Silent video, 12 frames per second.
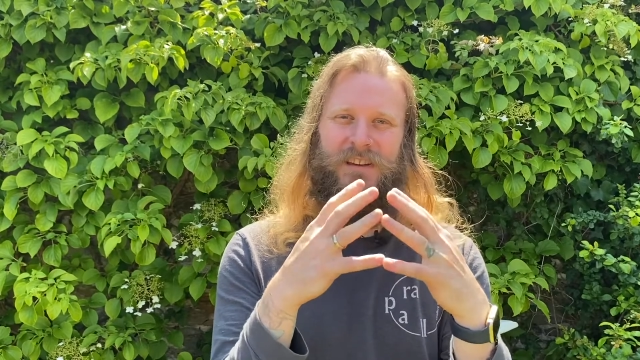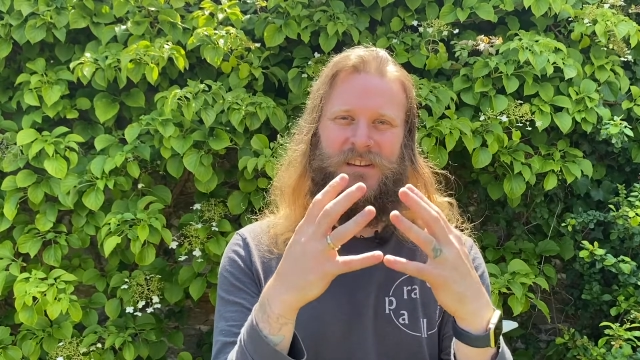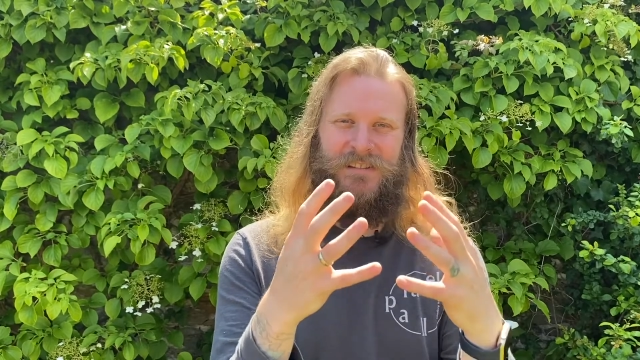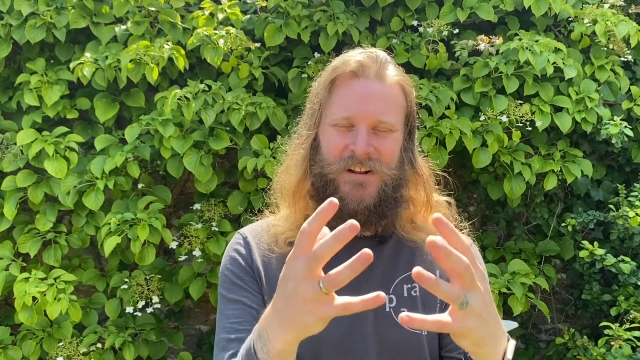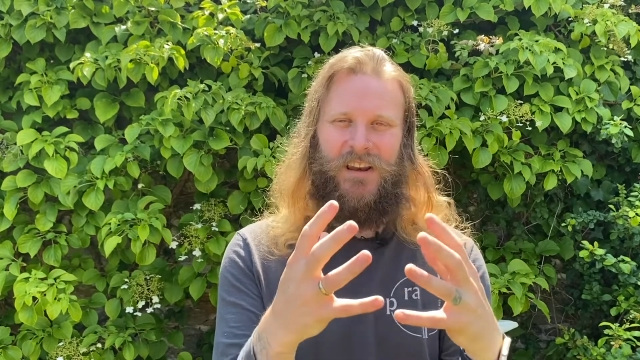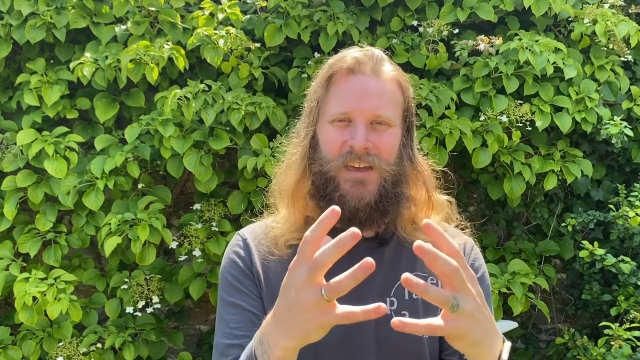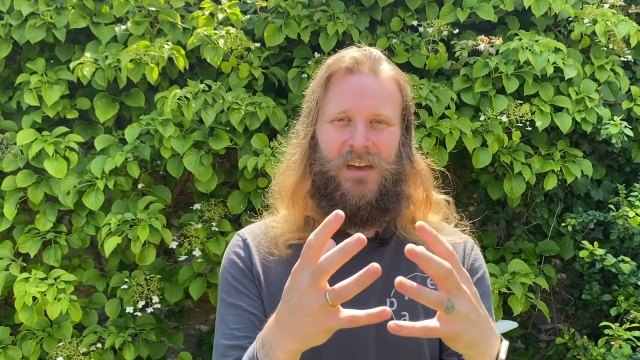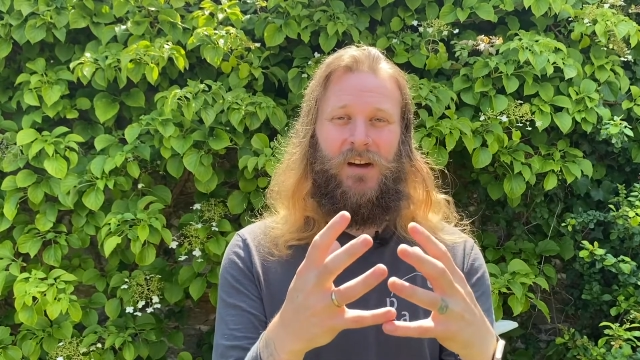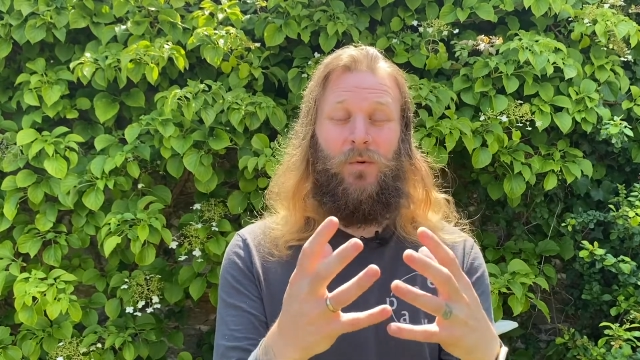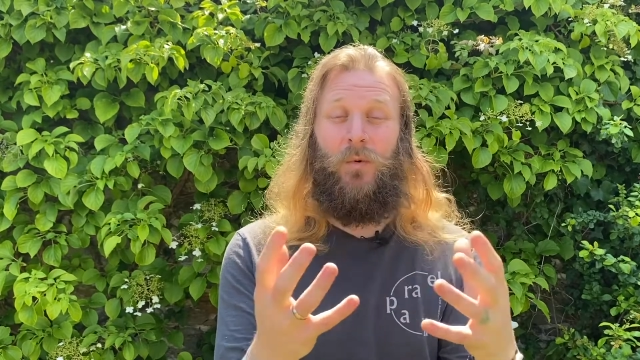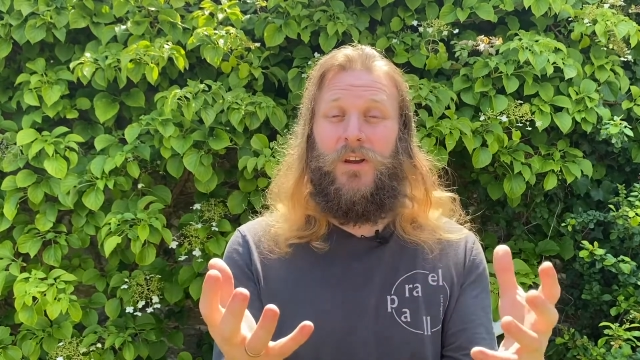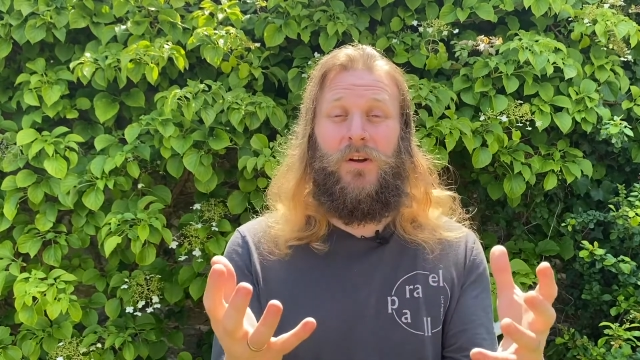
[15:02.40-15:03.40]
is clear.
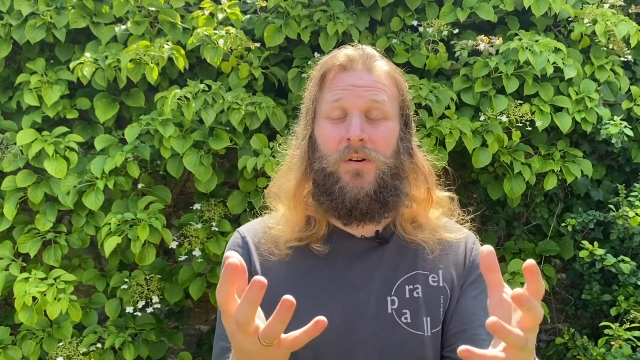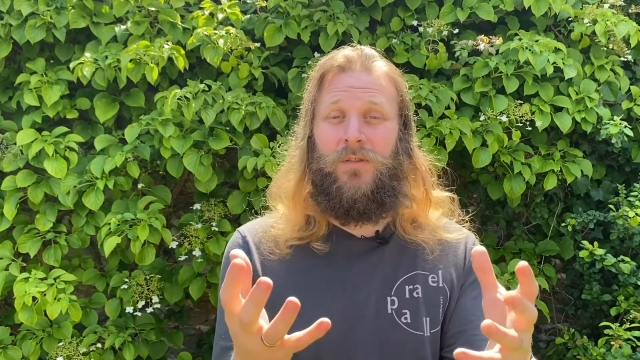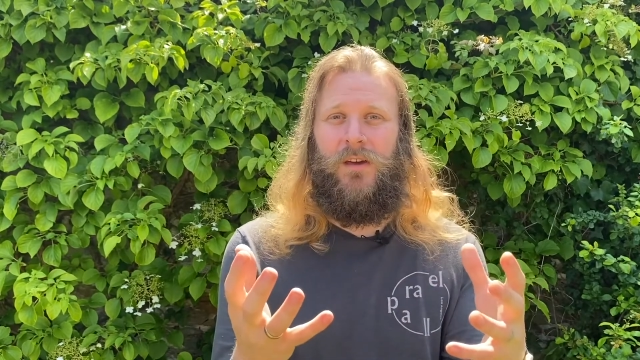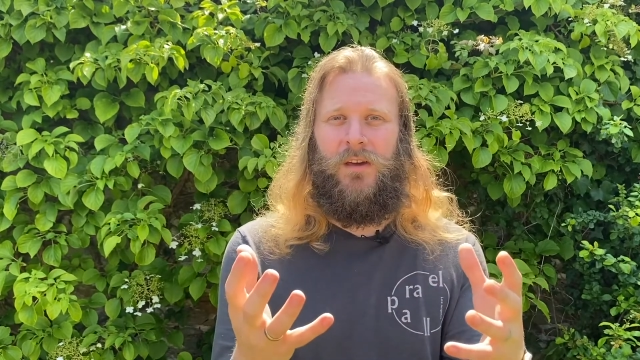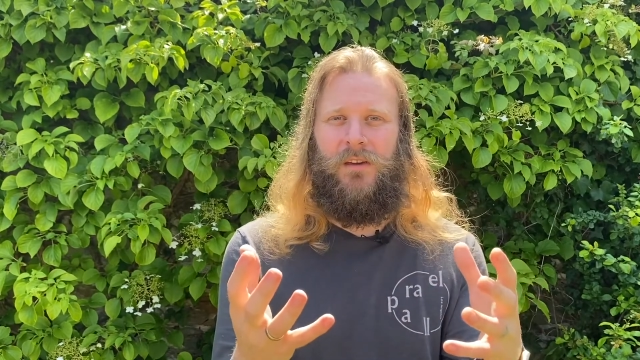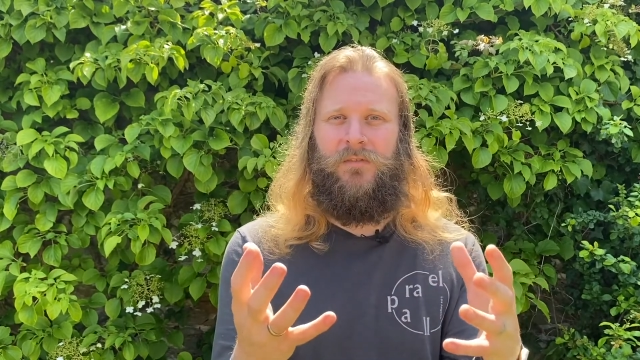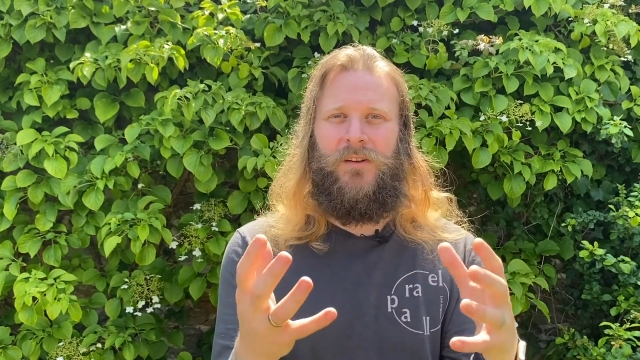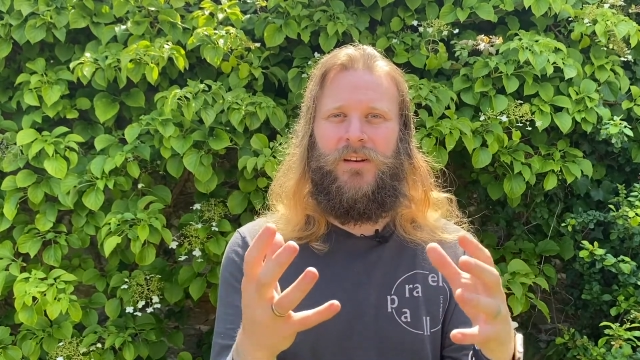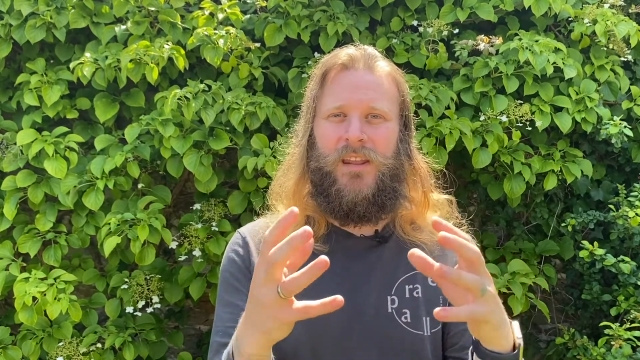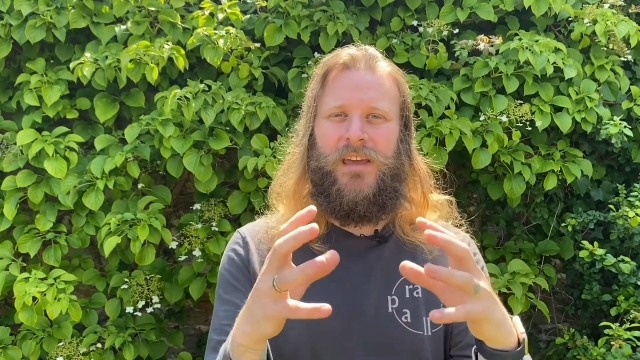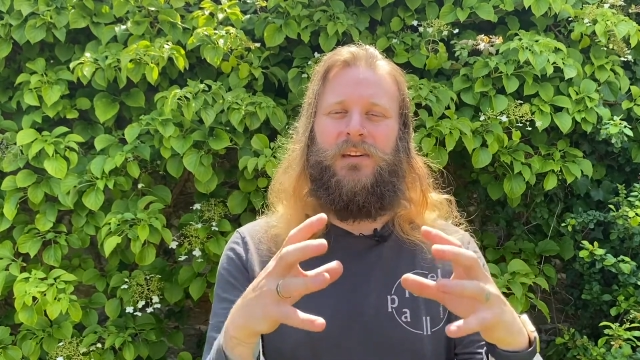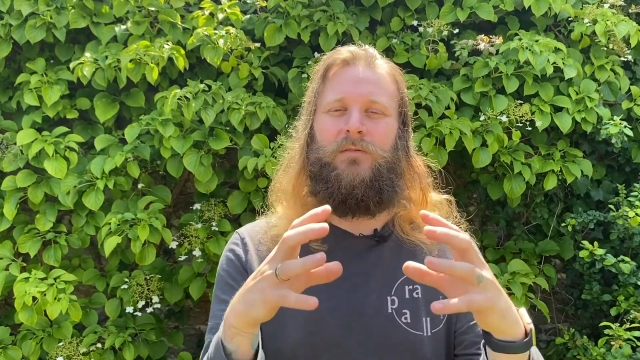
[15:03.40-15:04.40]
We know that if you
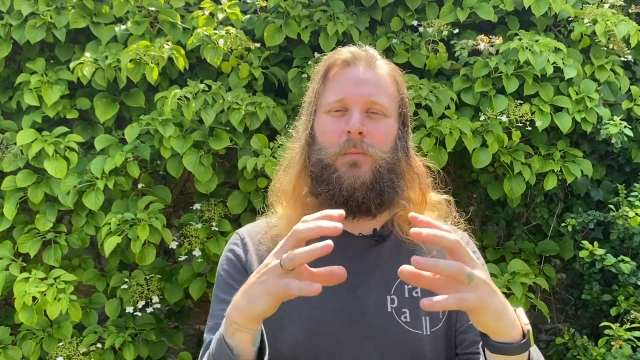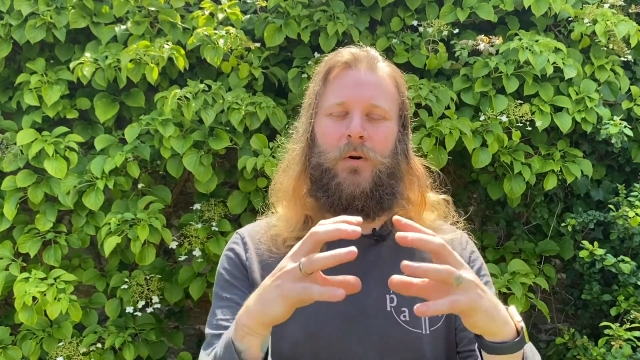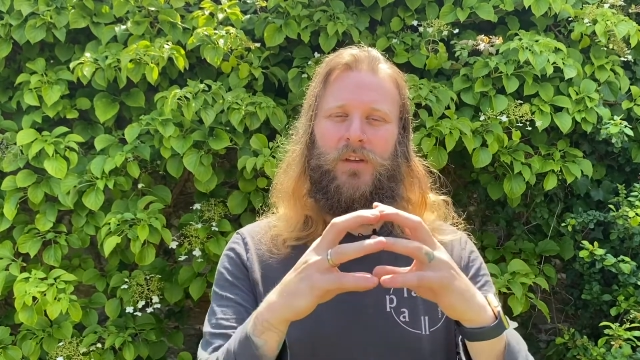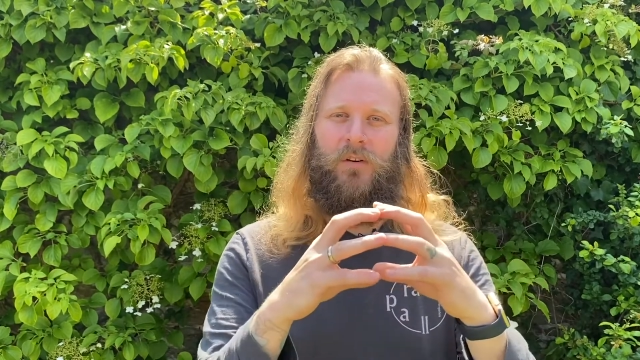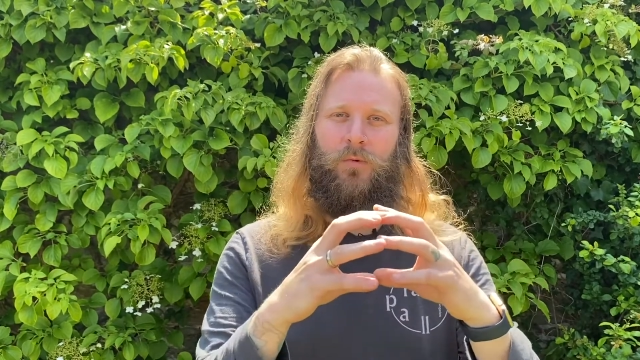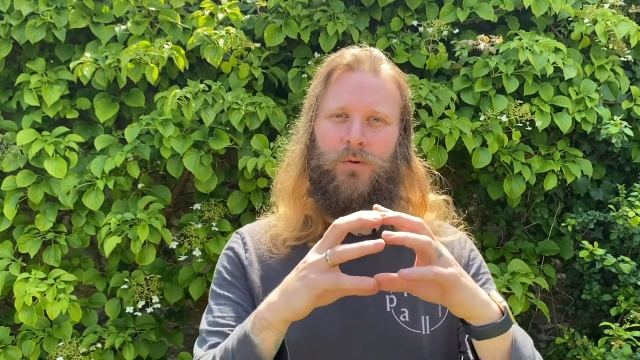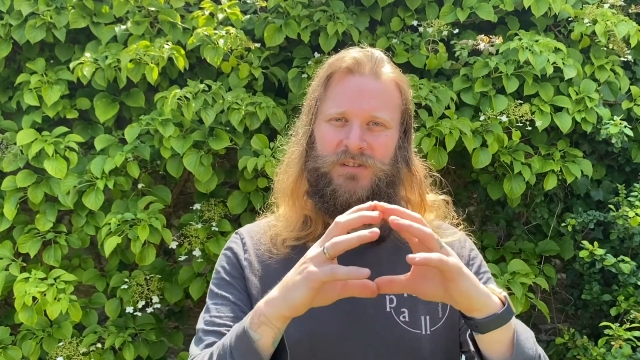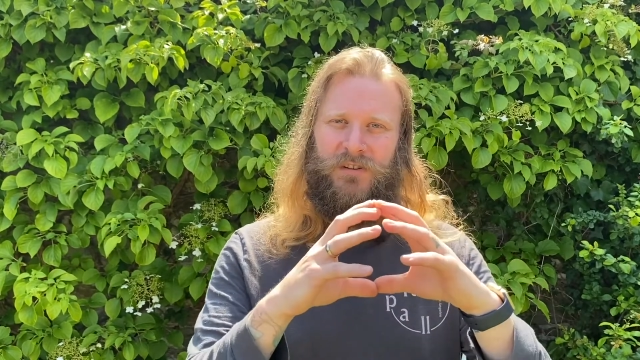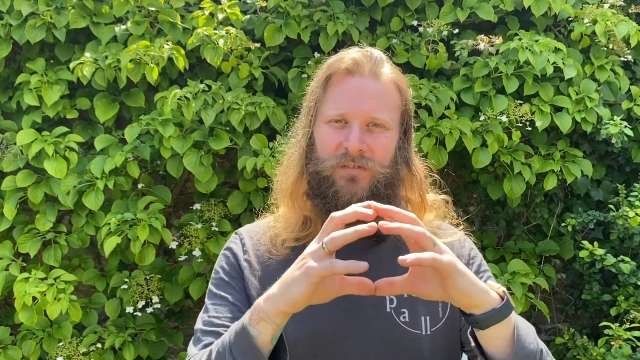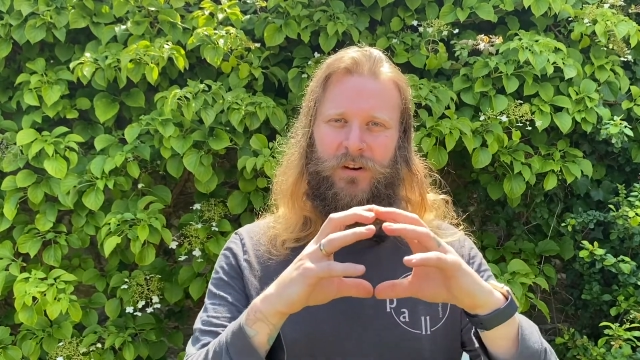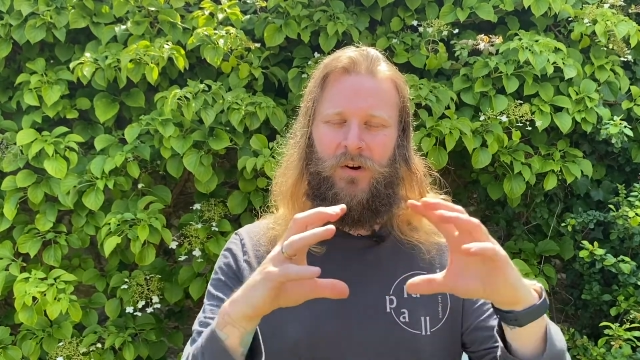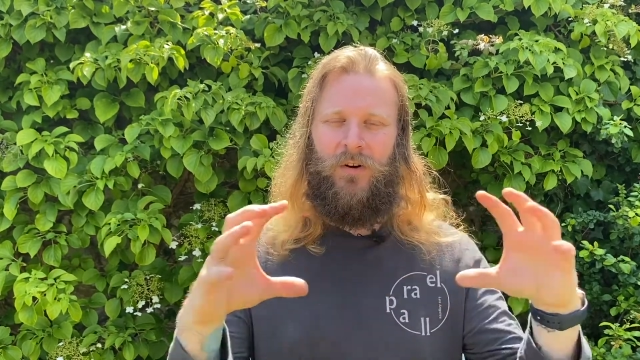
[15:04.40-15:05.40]
leave a body of water
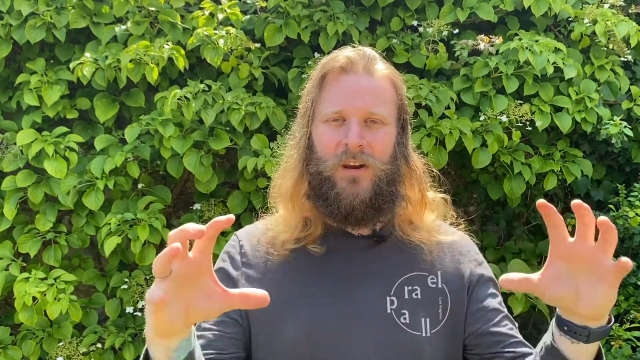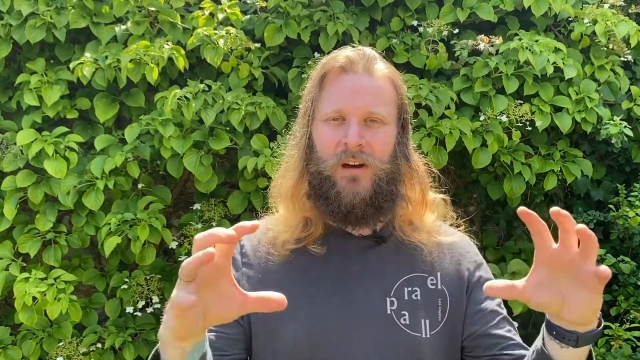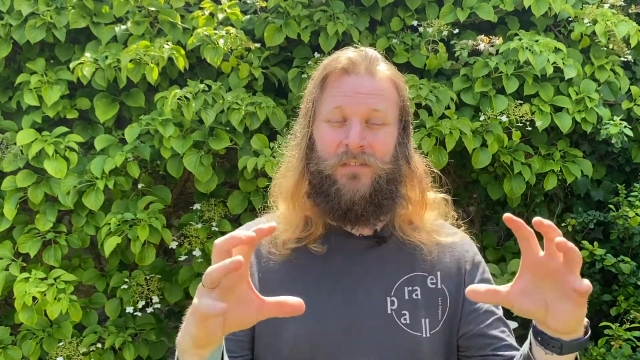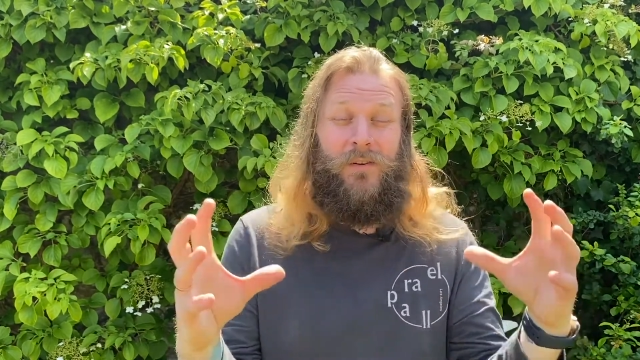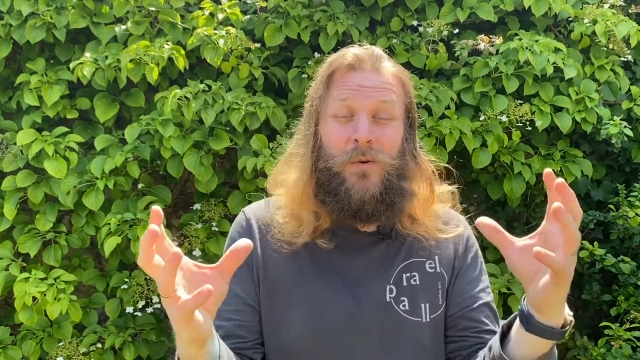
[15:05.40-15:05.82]
for long enough,